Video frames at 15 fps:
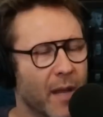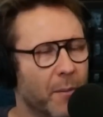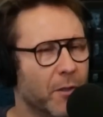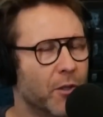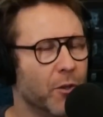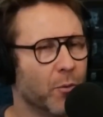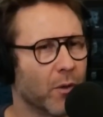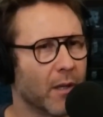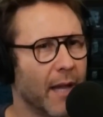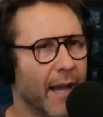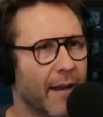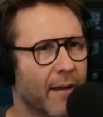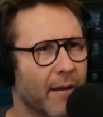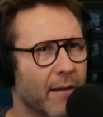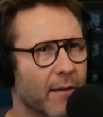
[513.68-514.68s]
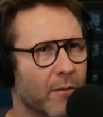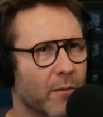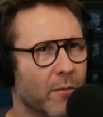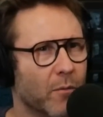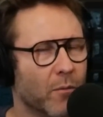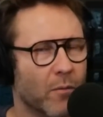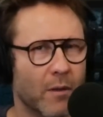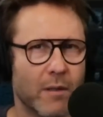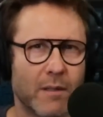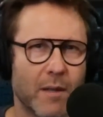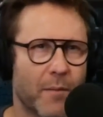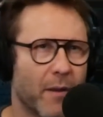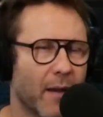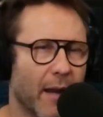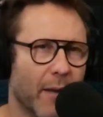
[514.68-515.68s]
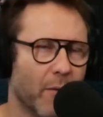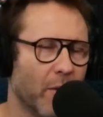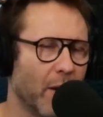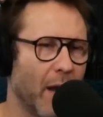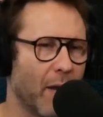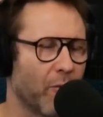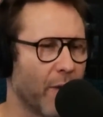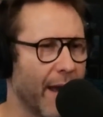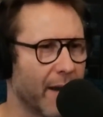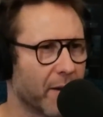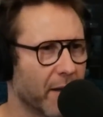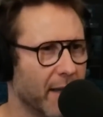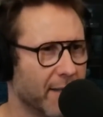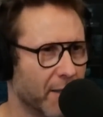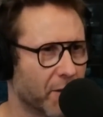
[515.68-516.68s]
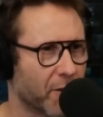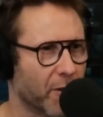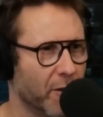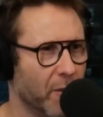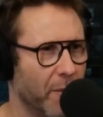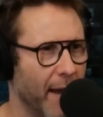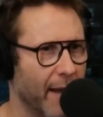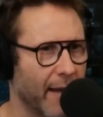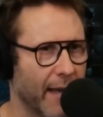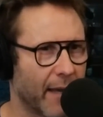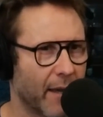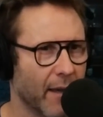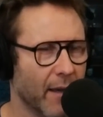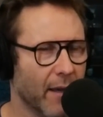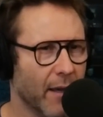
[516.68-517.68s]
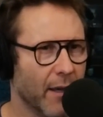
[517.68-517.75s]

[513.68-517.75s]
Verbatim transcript: Yeah, but you were like, something I read, or is it true about like